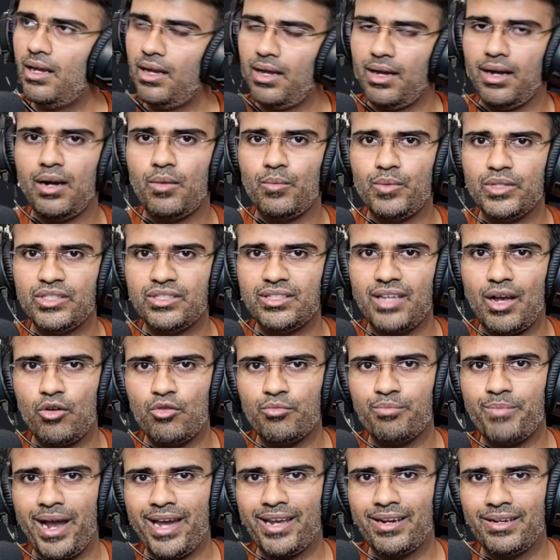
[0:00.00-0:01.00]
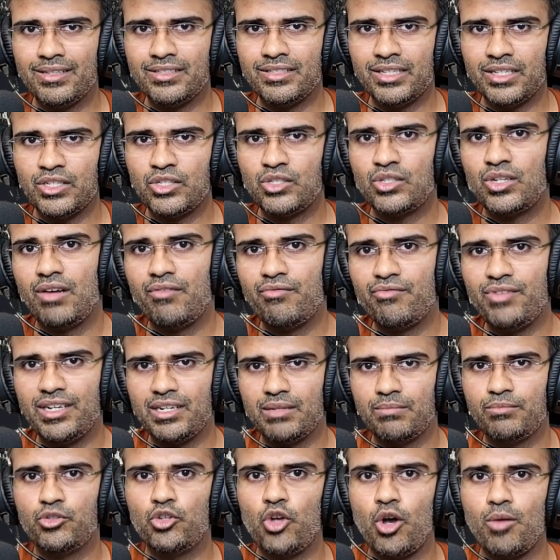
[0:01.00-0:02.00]
with sound panels and stuff that
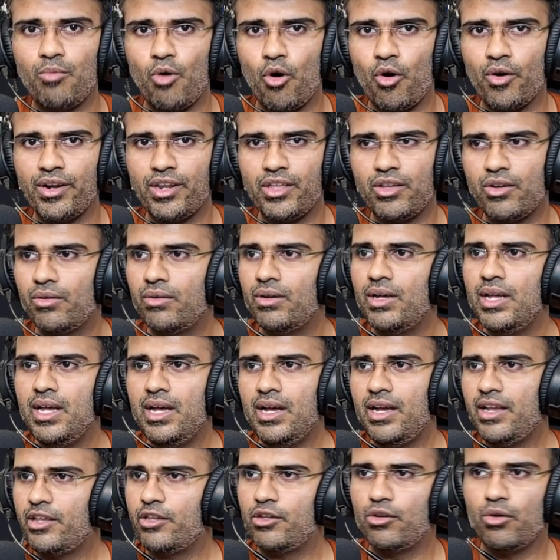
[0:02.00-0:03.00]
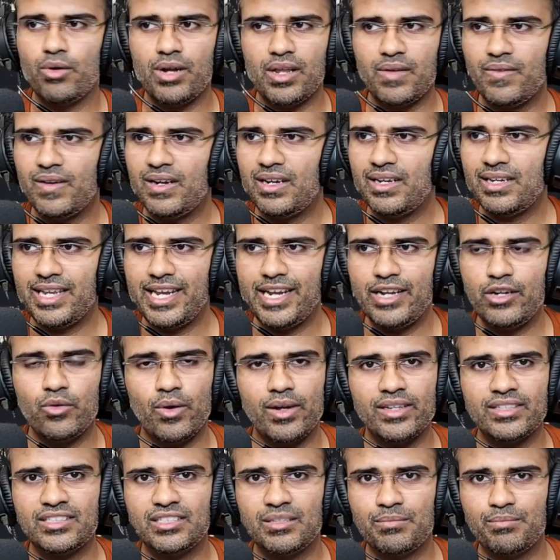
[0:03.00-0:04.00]
absorb audio, you don't even need
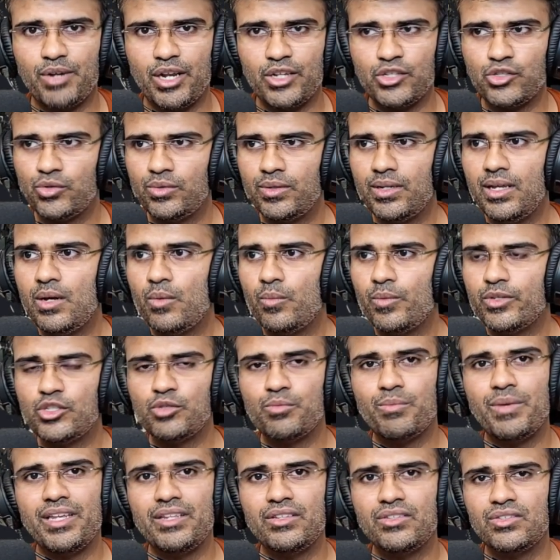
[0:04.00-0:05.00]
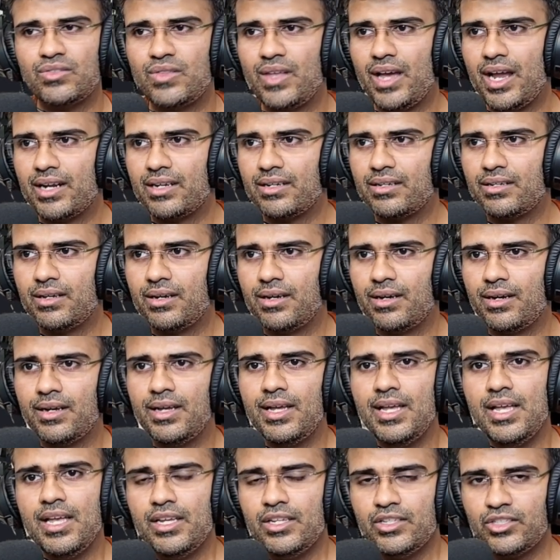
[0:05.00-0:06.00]
noise suppression, which means that
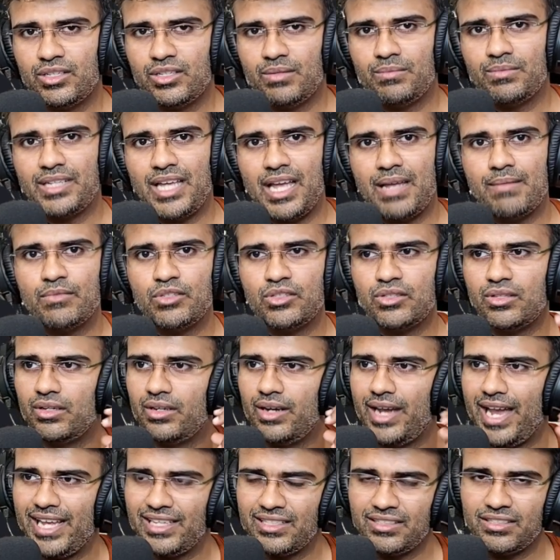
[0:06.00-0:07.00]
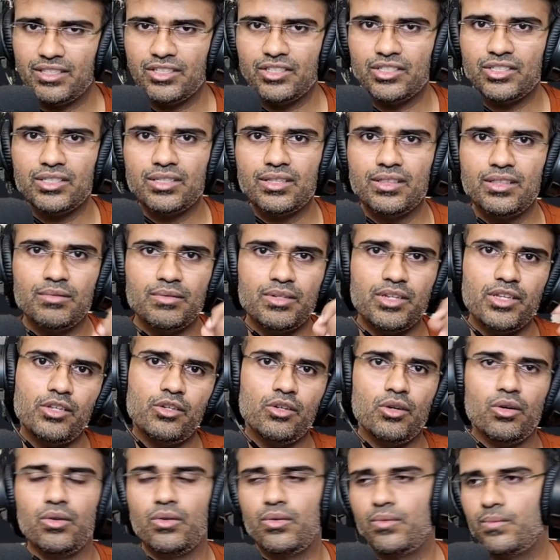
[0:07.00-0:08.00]
sometimes the S's,
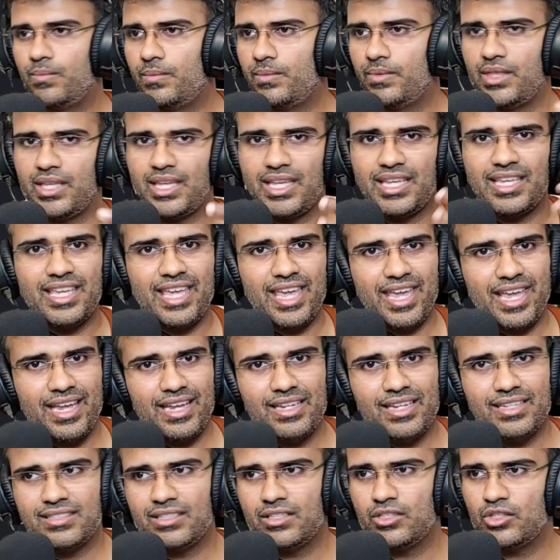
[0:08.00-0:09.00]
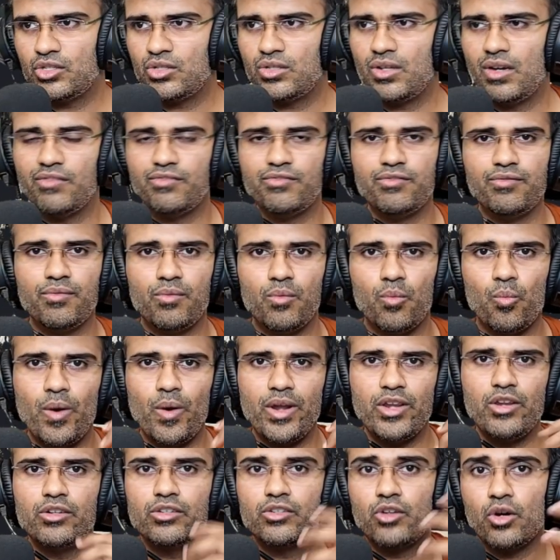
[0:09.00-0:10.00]
the K's and stuff,
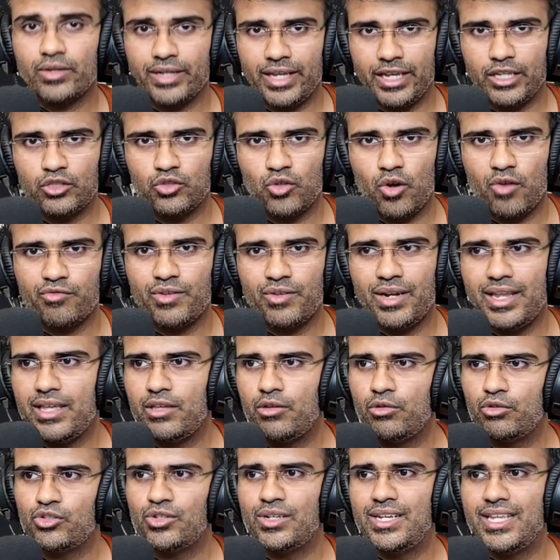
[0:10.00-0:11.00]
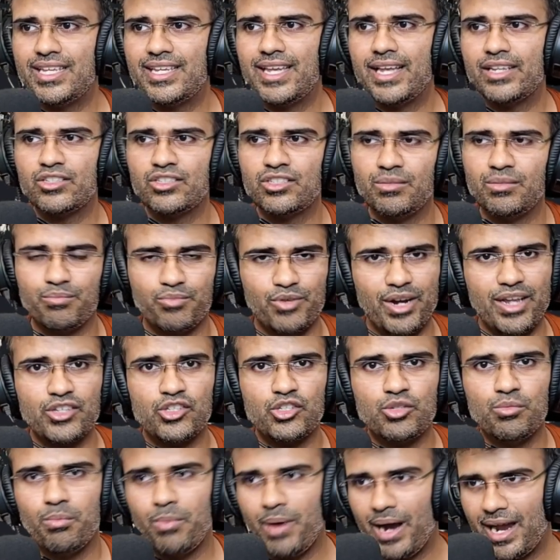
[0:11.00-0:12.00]
when you're talking softly, usually gets
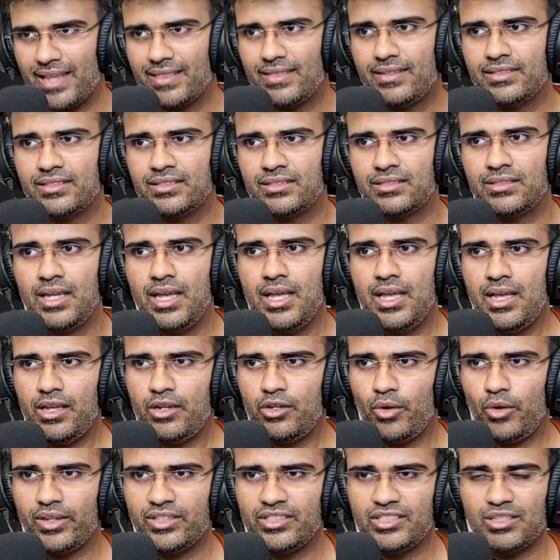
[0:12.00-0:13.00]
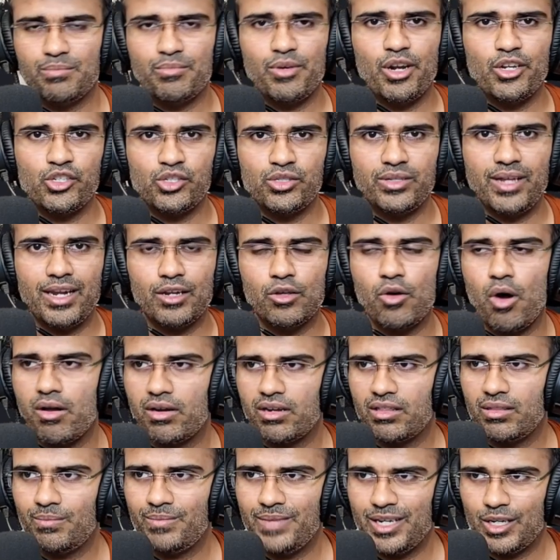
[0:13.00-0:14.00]
suppressed by this noise suppression
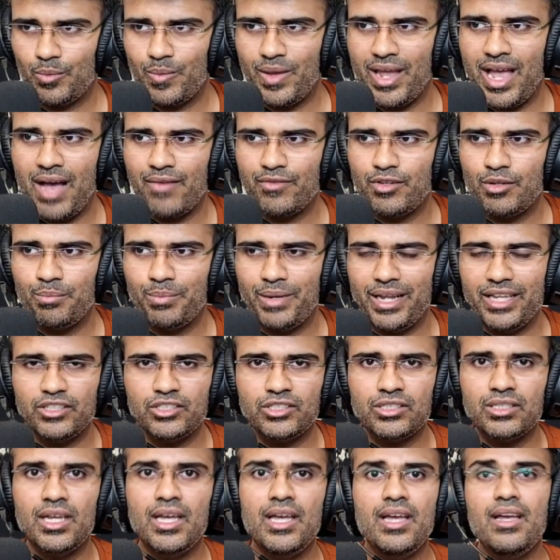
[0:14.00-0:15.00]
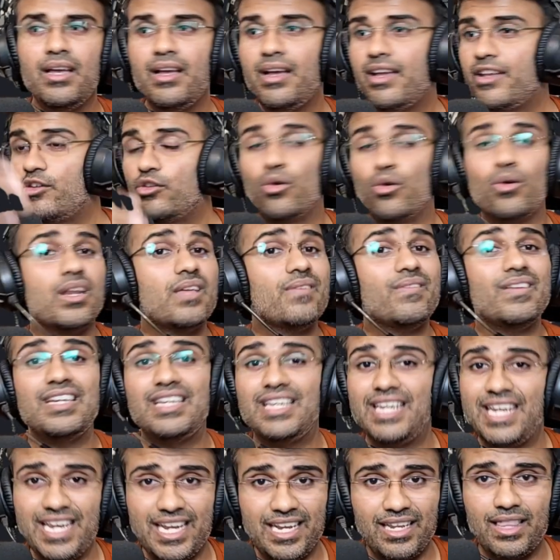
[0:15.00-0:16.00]
algorithm that we have in place. You don't even
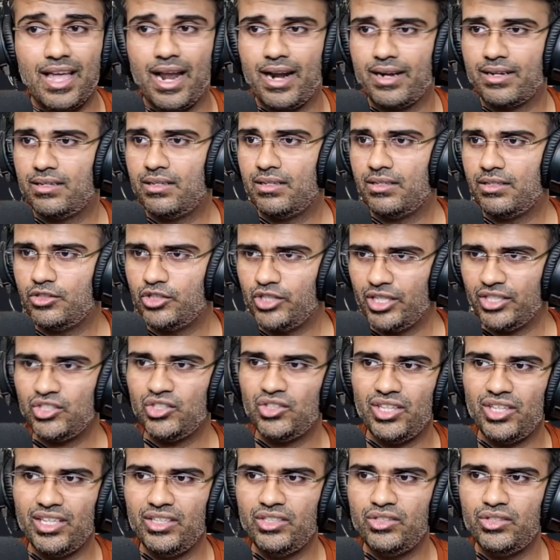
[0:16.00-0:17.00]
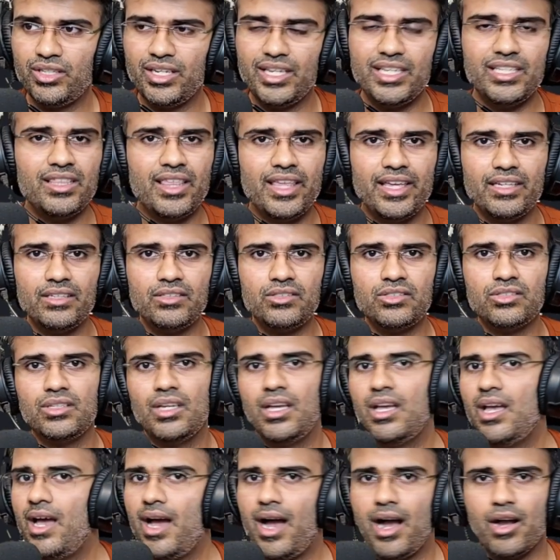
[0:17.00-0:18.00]
need that. Just these three things
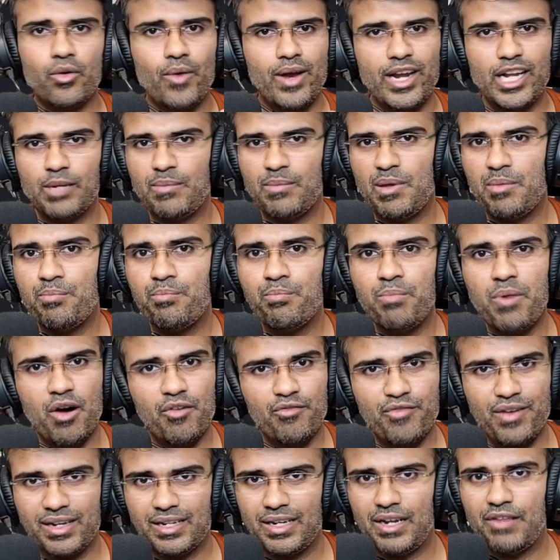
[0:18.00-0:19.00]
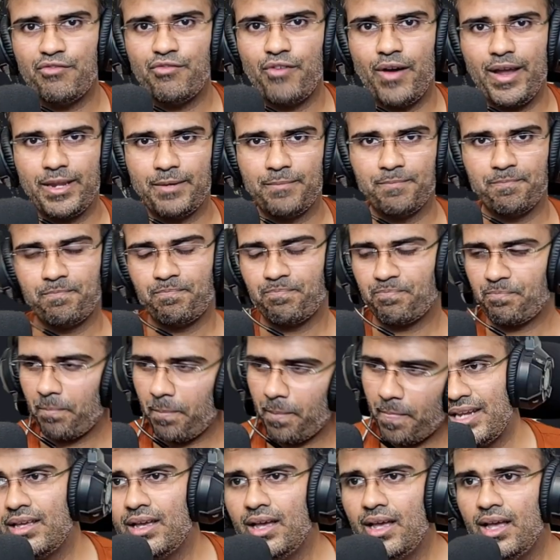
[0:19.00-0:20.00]
are going to be perfectly fine.
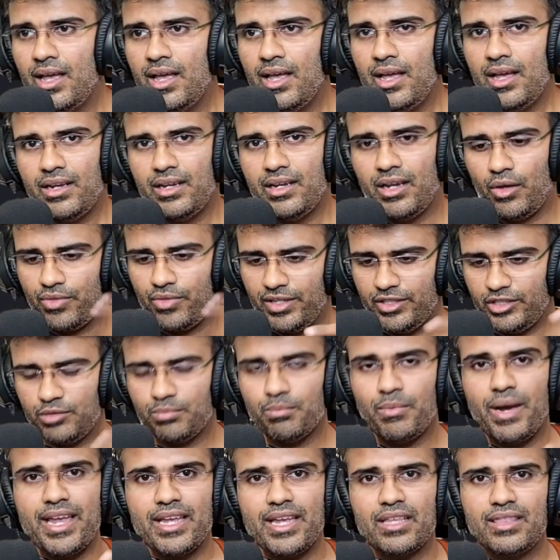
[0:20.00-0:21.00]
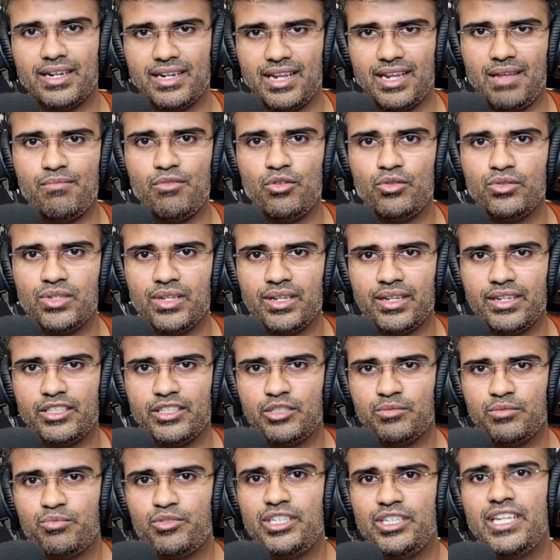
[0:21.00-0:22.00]
Now, this mic that I'm using
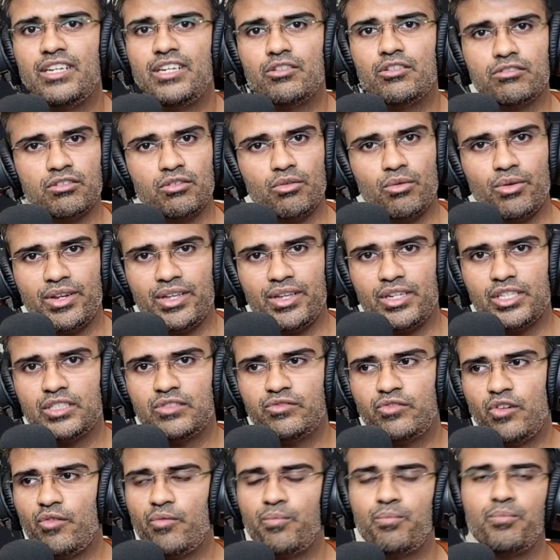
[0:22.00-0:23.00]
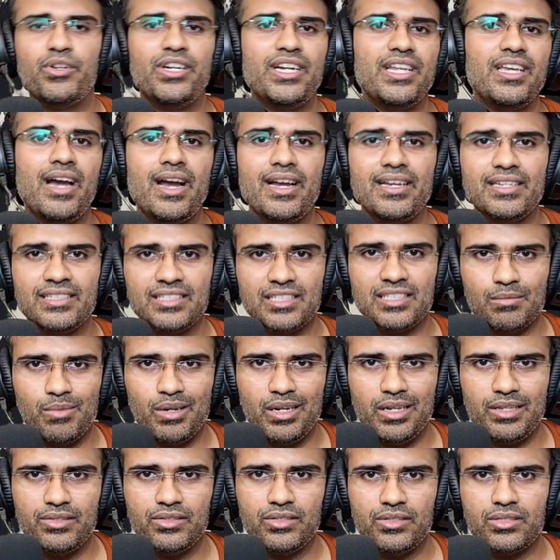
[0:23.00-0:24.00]
is pretty notorious for pretty high
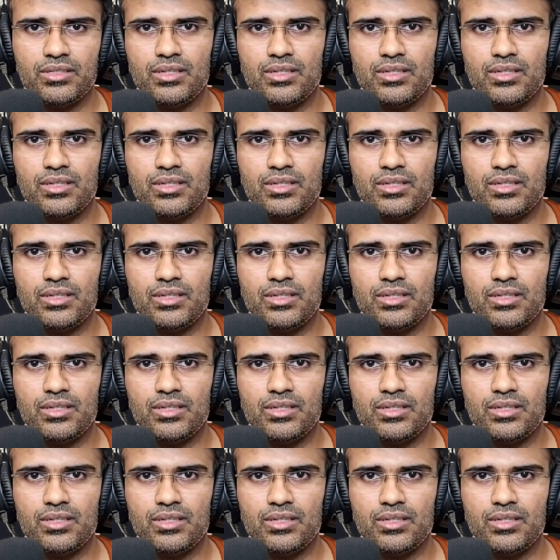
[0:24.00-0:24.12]
sibilance,